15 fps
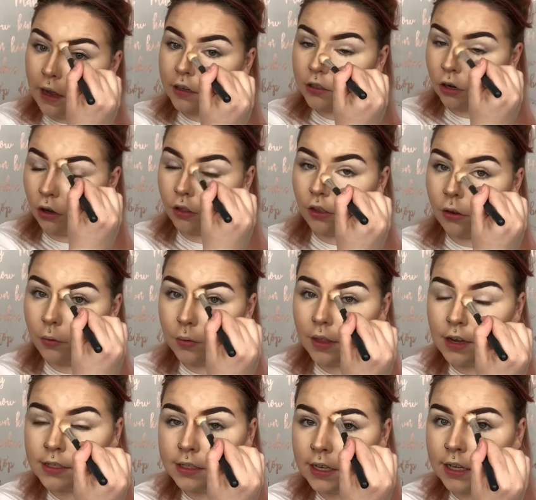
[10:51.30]
And although
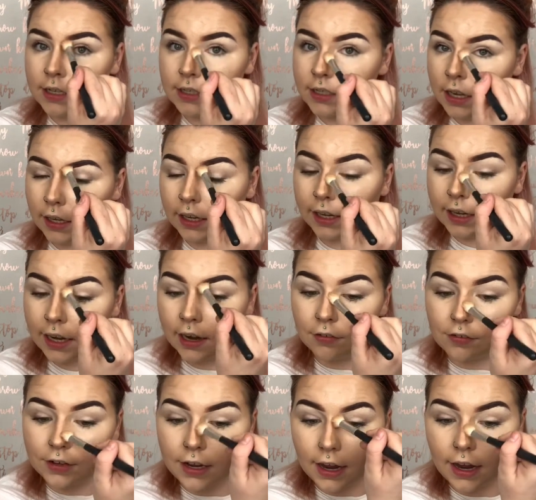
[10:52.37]
this is like an
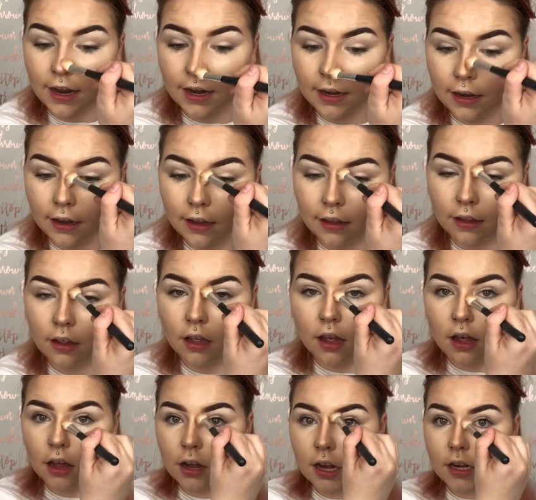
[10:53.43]
everyday
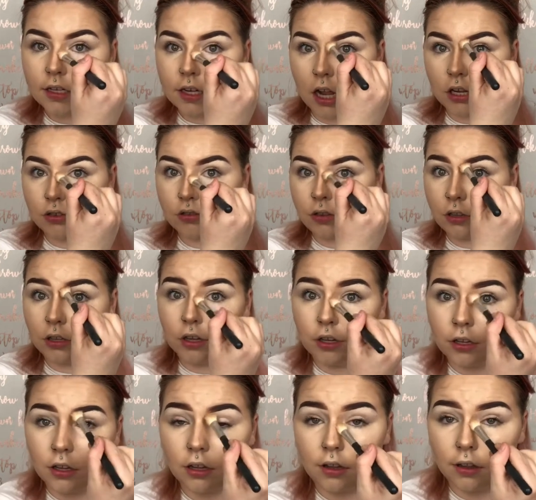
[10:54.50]
natural,
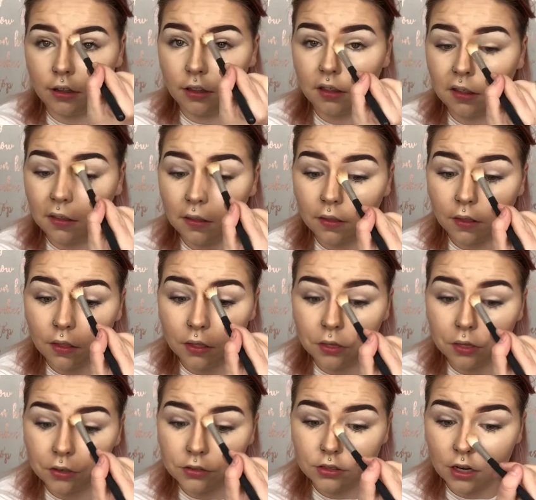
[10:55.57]
like
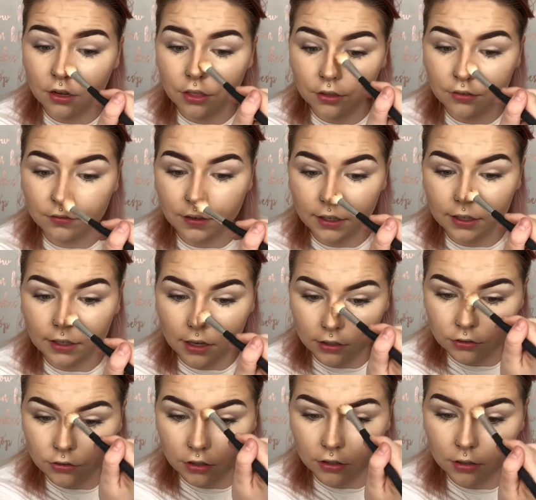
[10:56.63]
there's nothing really
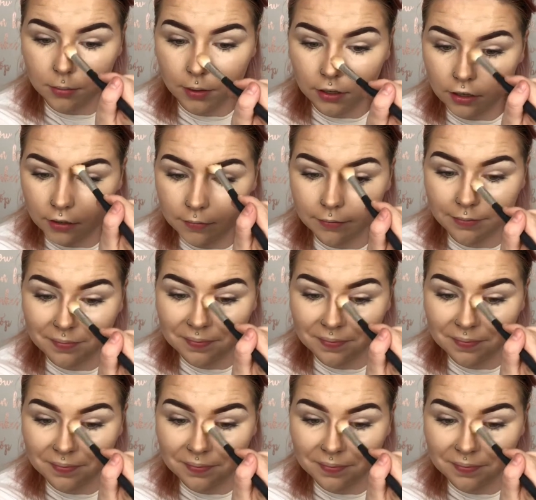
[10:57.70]
natural about it.